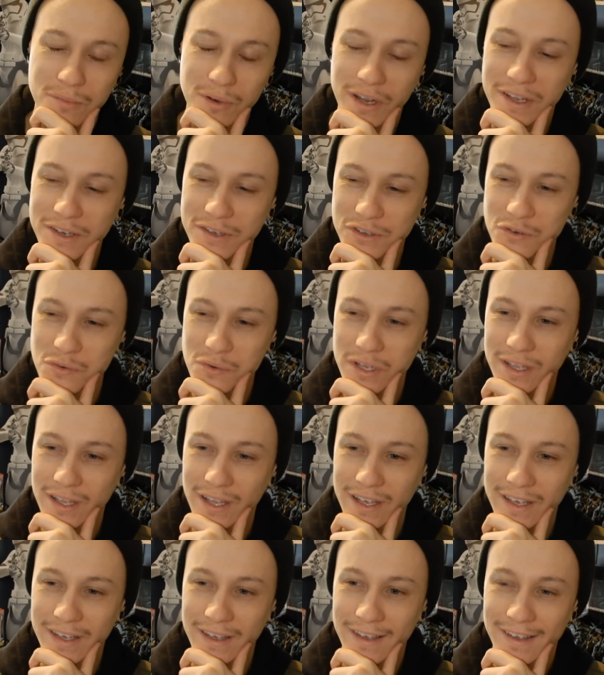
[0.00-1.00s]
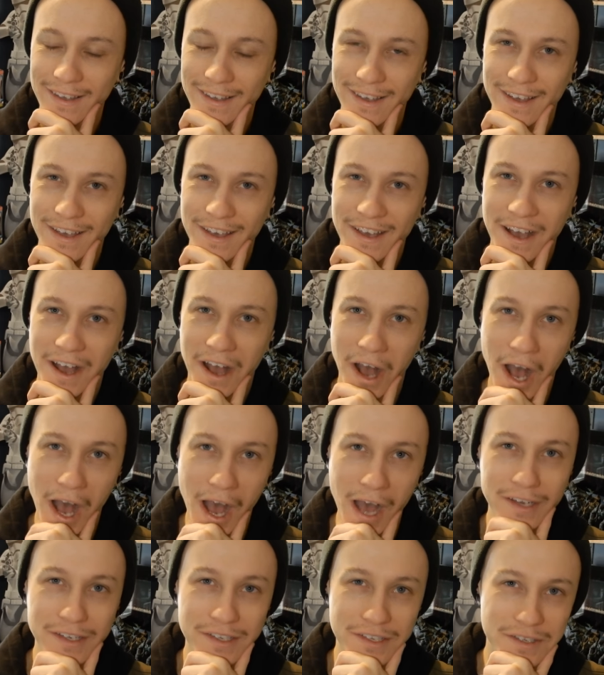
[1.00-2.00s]
but I do it like
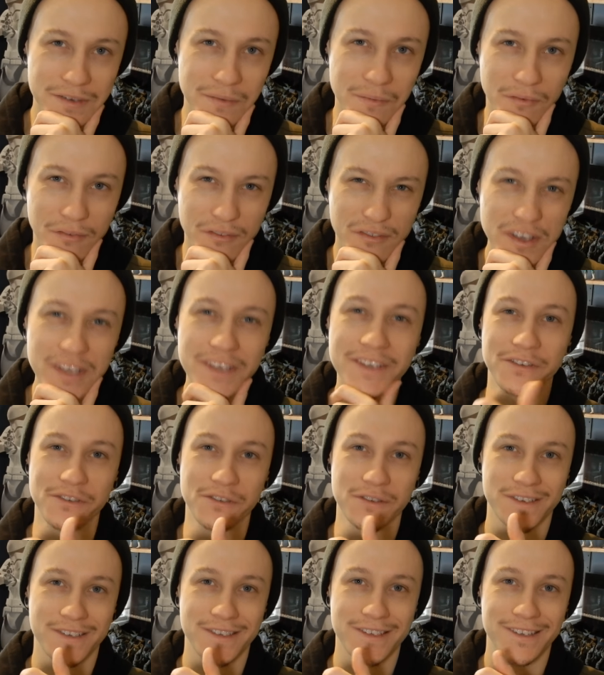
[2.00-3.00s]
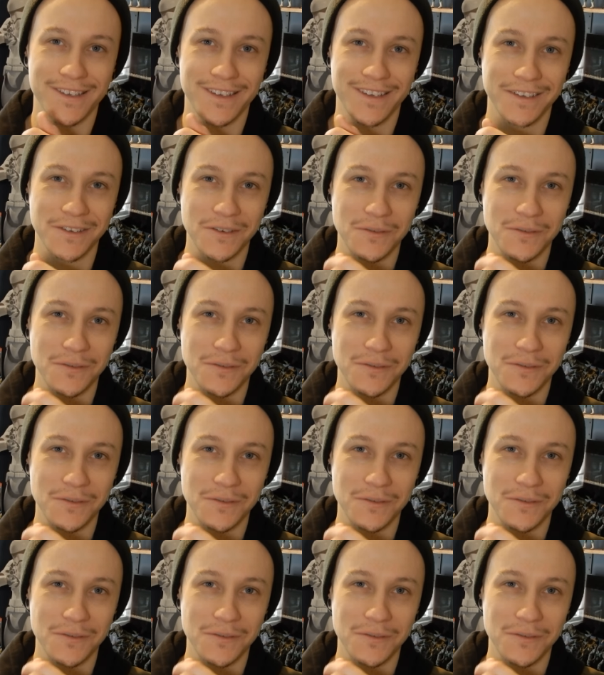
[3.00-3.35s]
on some figures?